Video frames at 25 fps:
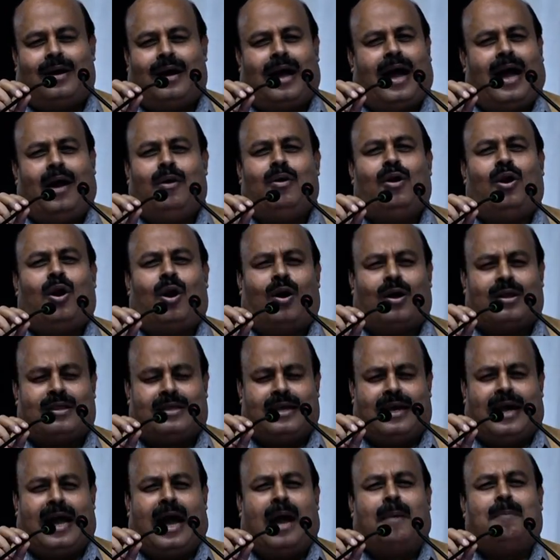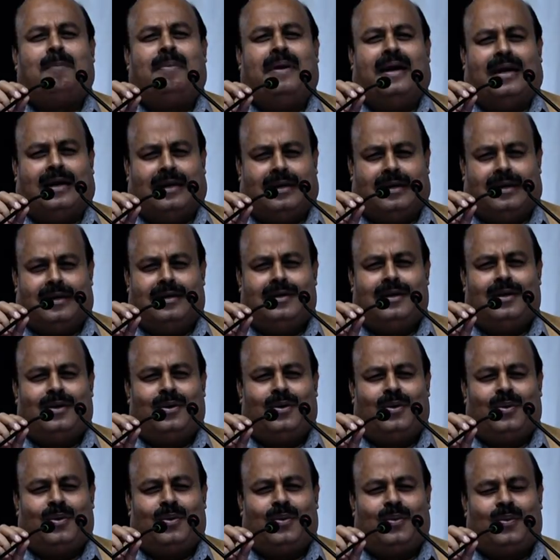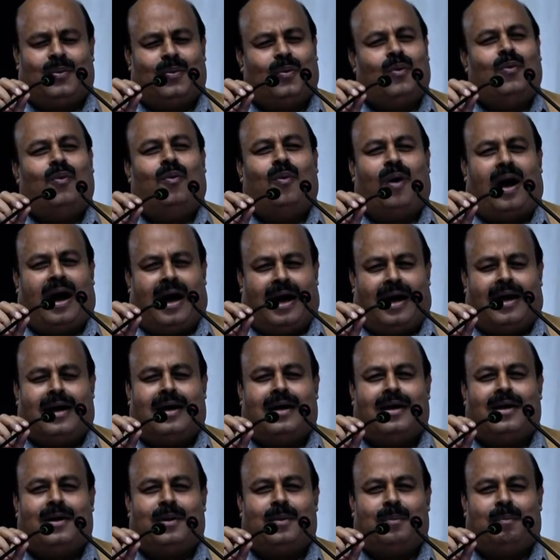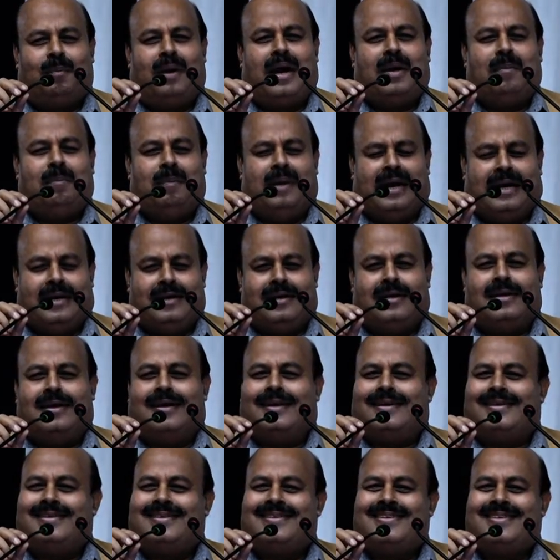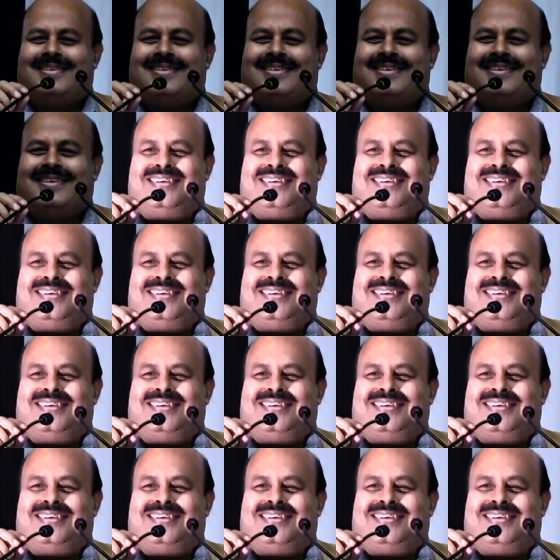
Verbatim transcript: I will not say happened, who are my mentors.